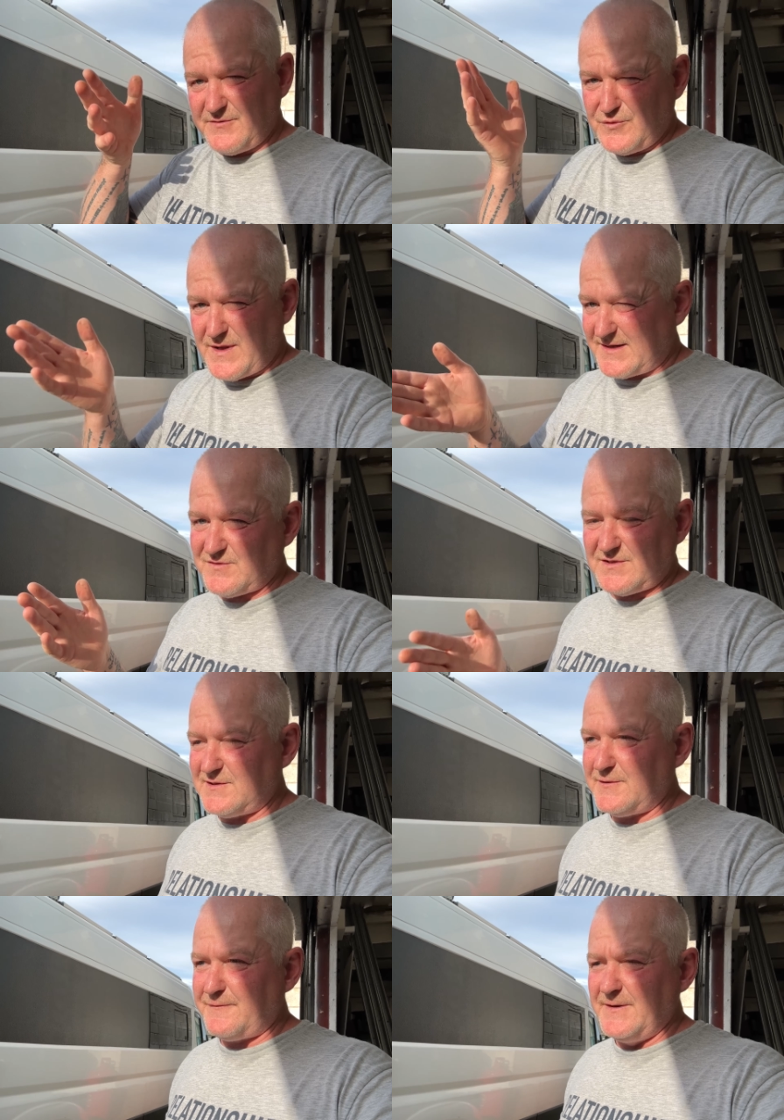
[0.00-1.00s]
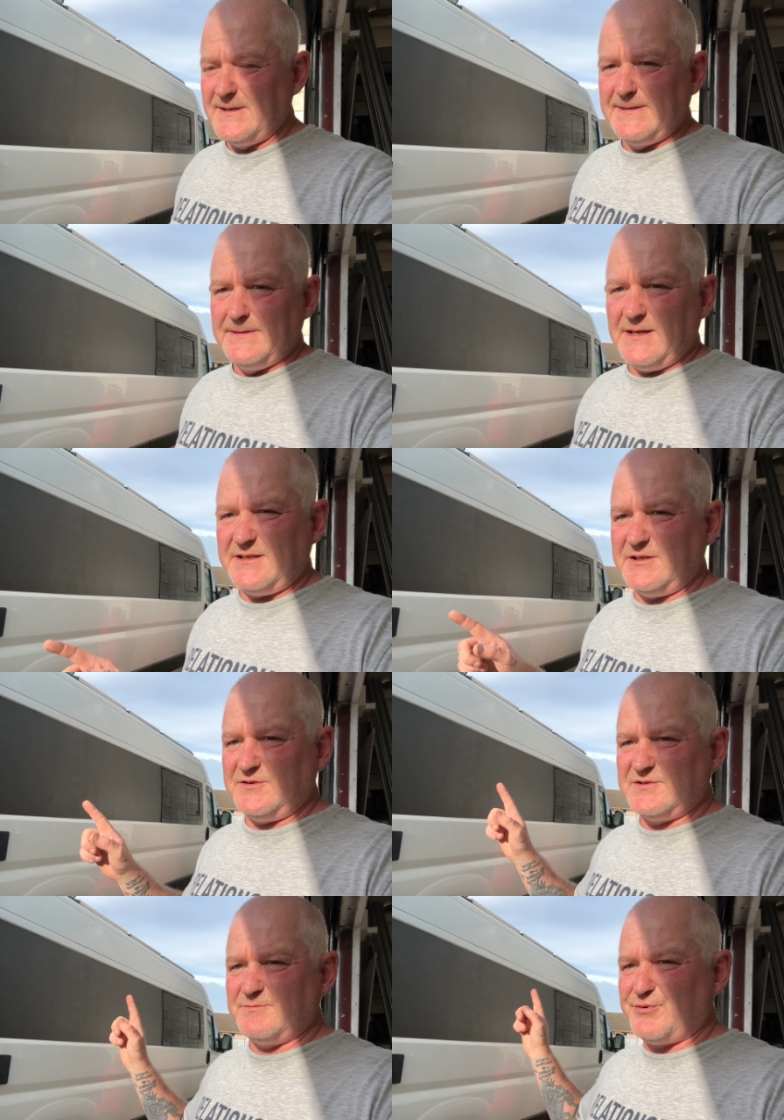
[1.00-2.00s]
and all that sort of stuff. I did
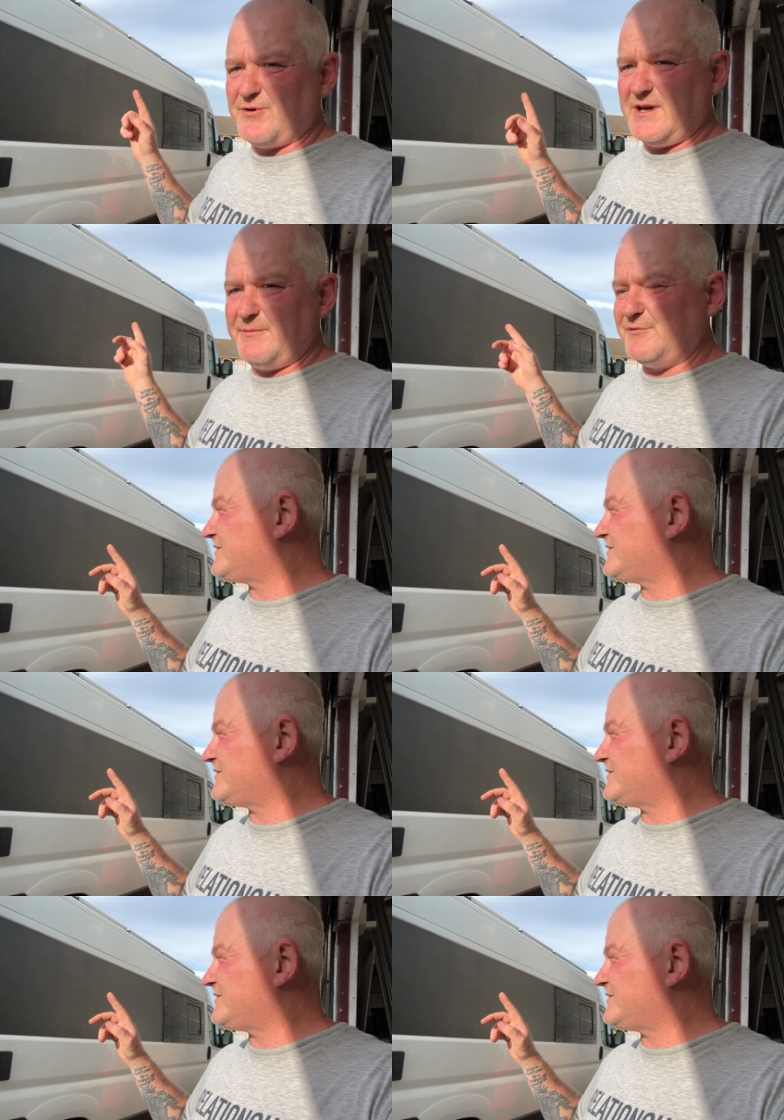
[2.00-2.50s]
use some primer